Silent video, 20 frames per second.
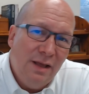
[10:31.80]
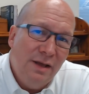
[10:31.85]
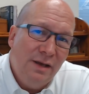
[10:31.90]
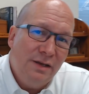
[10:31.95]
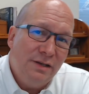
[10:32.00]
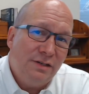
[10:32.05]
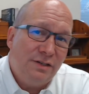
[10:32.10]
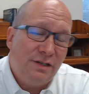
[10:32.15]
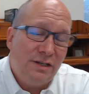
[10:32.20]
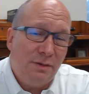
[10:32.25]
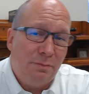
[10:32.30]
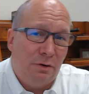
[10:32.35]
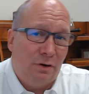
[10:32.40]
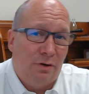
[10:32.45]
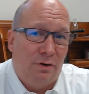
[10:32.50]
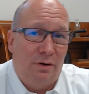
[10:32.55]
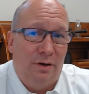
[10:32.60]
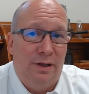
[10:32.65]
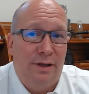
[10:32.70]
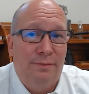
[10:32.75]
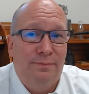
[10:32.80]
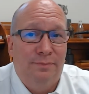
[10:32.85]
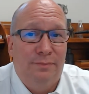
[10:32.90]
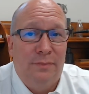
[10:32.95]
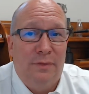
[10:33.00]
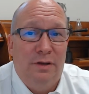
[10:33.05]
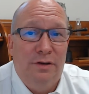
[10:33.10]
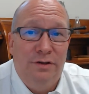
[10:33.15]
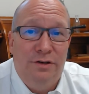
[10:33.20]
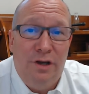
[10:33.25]
Similarly,
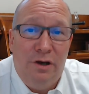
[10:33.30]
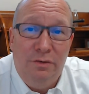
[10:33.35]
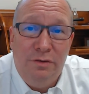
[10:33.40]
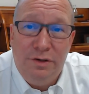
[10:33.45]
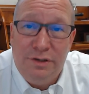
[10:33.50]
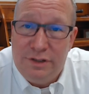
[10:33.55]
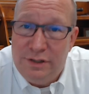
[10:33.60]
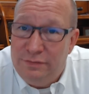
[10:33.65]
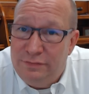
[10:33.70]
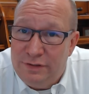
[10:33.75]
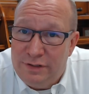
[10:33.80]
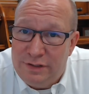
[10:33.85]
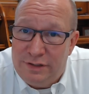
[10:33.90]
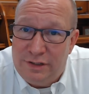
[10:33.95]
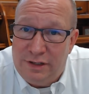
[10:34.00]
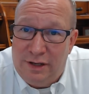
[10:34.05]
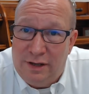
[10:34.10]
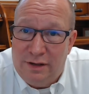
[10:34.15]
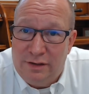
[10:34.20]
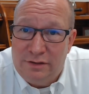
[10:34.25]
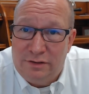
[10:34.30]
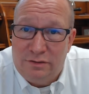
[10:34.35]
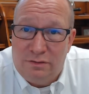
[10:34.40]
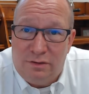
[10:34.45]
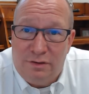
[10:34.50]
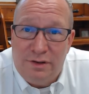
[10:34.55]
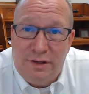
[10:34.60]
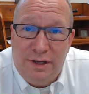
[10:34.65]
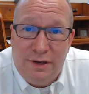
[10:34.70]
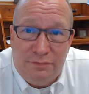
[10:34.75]
donative intent or
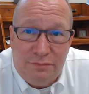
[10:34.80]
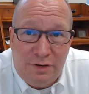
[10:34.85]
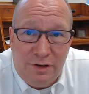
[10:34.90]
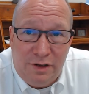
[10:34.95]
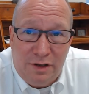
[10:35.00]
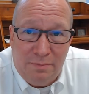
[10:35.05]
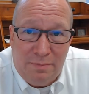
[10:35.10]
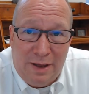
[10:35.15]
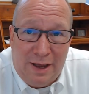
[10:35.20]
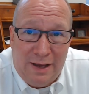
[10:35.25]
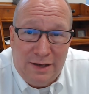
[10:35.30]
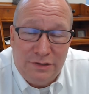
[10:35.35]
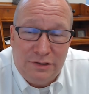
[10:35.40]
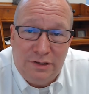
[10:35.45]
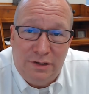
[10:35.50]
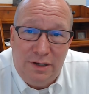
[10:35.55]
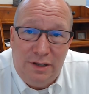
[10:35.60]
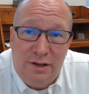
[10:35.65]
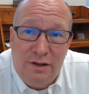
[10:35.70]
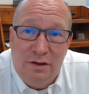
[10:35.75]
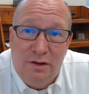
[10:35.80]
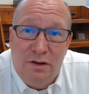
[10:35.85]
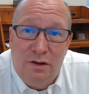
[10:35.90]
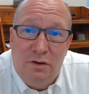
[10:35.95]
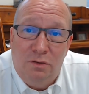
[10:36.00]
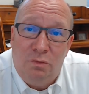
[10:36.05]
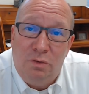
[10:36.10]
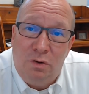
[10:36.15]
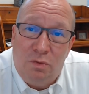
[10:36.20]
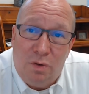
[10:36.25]
gifting capacity
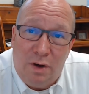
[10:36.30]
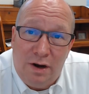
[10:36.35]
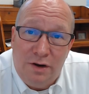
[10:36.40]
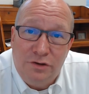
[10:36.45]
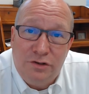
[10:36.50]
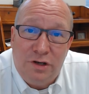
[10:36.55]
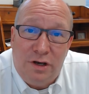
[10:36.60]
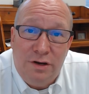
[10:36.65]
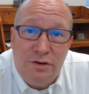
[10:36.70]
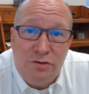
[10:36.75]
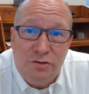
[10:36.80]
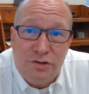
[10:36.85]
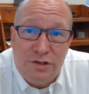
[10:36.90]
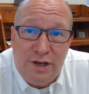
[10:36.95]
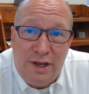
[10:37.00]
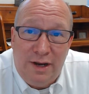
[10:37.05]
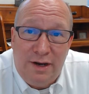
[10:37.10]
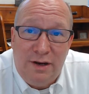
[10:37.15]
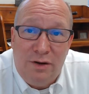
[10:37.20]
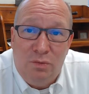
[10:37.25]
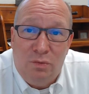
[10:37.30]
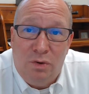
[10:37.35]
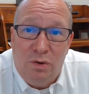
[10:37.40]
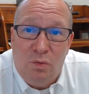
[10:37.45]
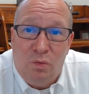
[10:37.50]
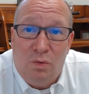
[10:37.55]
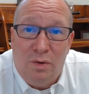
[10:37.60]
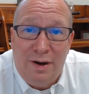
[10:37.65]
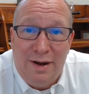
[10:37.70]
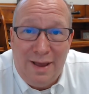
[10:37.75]
requires understanding what
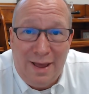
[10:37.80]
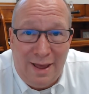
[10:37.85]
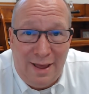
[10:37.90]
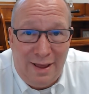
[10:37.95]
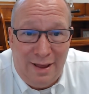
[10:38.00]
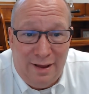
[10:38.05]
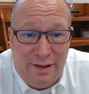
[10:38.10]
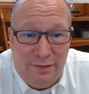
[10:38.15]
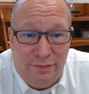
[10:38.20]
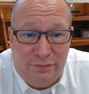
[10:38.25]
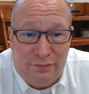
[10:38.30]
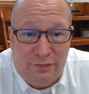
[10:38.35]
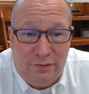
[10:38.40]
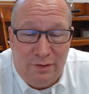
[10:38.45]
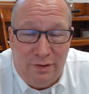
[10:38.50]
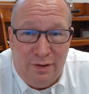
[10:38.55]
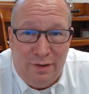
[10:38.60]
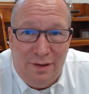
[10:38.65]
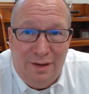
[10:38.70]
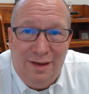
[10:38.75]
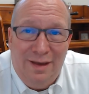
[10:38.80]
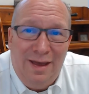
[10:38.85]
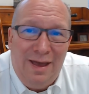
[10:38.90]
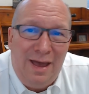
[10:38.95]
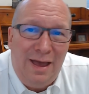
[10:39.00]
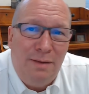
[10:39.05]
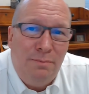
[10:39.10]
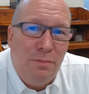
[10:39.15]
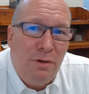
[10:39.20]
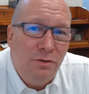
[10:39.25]
one has.
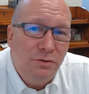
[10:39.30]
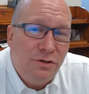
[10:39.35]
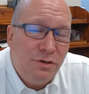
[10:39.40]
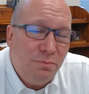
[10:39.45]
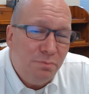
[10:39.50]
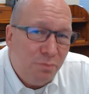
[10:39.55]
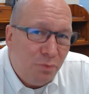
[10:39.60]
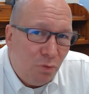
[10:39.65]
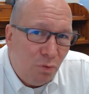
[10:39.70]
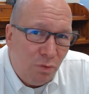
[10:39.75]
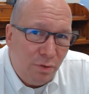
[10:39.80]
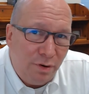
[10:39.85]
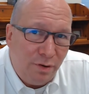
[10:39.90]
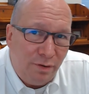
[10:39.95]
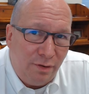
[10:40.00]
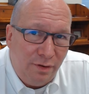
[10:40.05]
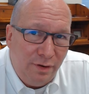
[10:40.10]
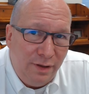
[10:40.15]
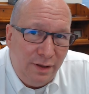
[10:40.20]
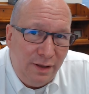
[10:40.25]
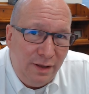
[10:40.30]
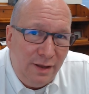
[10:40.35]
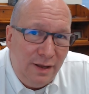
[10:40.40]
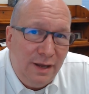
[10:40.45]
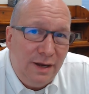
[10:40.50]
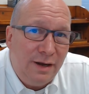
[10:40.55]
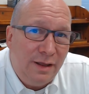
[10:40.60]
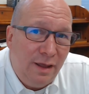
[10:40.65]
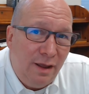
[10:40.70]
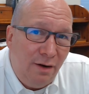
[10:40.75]
And most importantly,
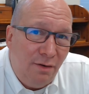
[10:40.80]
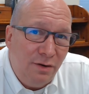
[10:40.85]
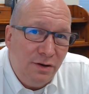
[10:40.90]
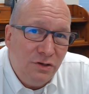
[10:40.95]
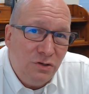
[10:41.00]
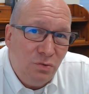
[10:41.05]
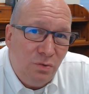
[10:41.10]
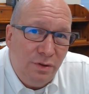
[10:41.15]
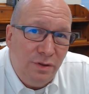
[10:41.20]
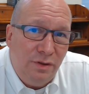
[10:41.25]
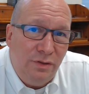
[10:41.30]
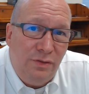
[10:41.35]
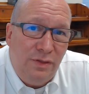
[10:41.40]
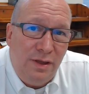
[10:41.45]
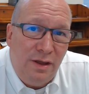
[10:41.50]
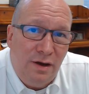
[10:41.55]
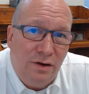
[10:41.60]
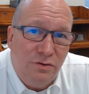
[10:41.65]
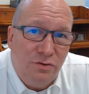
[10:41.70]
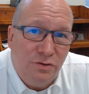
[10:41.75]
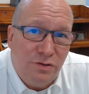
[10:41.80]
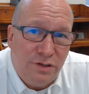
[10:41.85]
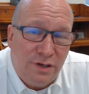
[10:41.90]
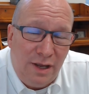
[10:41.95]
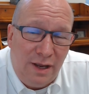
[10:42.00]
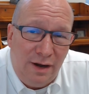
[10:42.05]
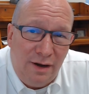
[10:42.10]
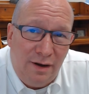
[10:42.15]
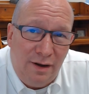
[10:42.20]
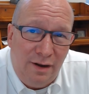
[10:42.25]
it carries with it the
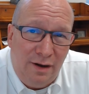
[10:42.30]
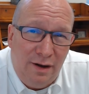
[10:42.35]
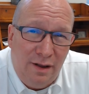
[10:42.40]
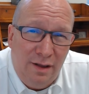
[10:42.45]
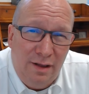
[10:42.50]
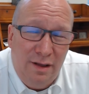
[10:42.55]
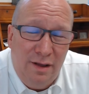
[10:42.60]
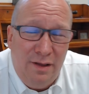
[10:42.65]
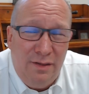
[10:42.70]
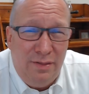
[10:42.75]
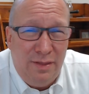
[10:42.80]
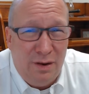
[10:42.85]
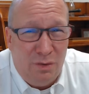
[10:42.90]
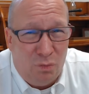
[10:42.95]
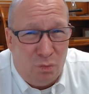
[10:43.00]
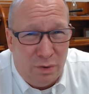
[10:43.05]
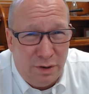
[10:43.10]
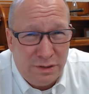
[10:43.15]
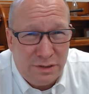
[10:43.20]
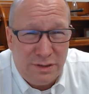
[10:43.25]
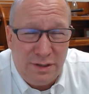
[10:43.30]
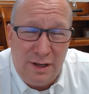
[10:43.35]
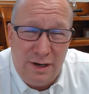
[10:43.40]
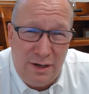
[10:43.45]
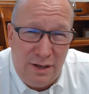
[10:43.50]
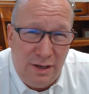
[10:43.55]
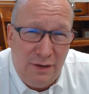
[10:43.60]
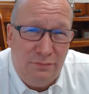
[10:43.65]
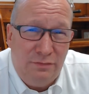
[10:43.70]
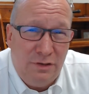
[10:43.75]
understanding that once that
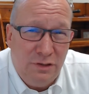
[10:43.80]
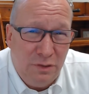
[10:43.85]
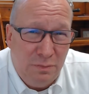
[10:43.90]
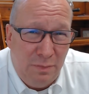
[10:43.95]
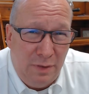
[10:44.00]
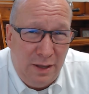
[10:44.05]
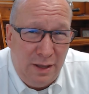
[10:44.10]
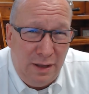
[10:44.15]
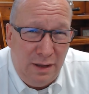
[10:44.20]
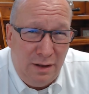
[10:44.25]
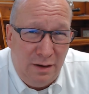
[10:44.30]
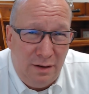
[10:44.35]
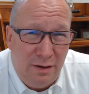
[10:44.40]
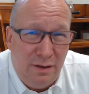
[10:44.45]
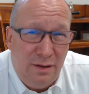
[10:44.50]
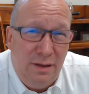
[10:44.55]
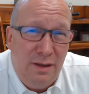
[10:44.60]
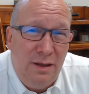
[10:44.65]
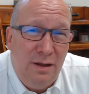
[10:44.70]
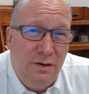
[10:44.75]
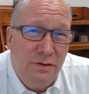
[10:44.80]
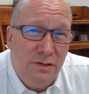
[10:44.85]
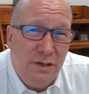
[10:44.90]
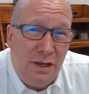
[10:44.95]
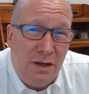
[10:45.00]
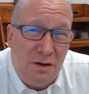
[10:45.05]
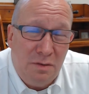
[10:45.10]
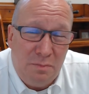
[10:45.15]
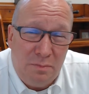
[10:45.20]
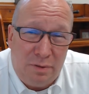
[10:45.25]
gift is made, it is a
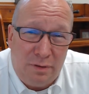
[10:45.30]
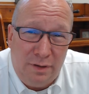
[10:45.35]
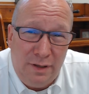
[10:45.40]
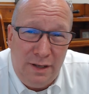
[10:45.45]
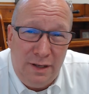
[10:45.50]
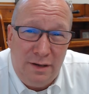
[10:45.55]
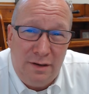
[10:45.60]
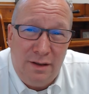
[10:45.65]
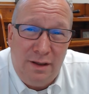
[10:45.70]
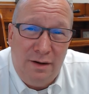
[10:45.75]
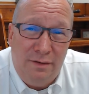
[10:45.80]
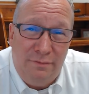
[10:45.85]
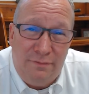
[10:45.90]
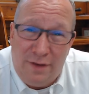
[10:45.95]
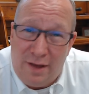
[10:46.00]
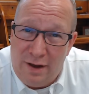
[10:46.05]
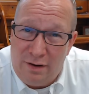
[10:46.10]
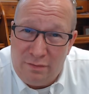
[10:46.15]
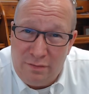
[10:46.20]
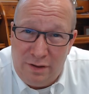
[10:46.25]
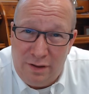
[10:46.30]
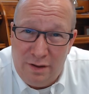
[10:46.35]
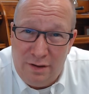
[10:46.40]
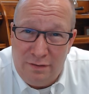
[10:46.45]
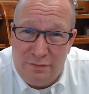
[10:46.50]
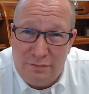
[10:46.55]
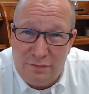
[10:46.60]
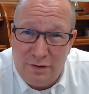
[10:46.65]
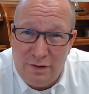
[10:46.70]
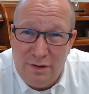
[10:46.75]
complete and final
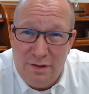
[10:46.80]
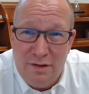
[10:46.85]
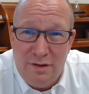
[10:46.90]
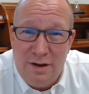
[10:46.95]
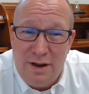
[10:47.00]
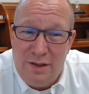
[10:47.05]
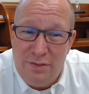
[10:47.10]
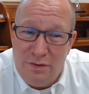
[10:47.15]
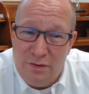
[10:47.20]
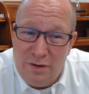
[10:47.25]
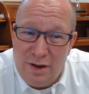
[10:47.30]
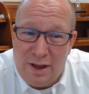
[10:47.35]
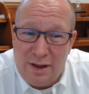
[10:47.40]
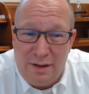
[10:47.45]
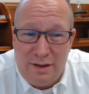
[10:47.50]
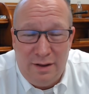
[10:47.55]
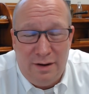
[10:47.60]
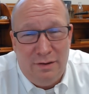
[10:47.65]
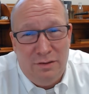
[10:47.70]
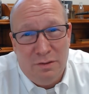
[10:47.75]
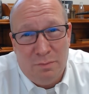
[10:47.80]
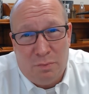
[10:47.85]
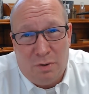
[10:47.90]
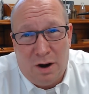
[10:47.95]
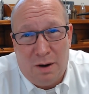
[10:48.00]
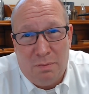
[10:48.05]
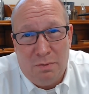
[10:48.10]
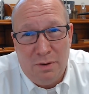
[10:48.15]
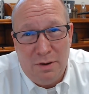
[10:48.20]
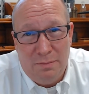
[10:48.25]
gift, and they're not getting the
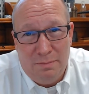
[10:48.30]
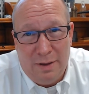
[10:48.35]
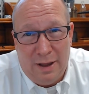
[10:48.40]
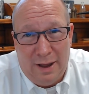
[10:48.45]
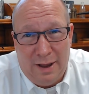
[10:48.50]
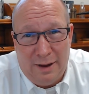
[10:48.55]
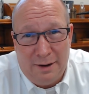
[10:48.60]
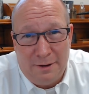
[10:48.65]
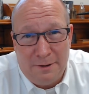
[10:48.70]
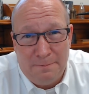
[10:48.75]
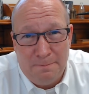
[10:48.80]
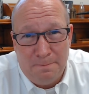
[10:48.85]
property back.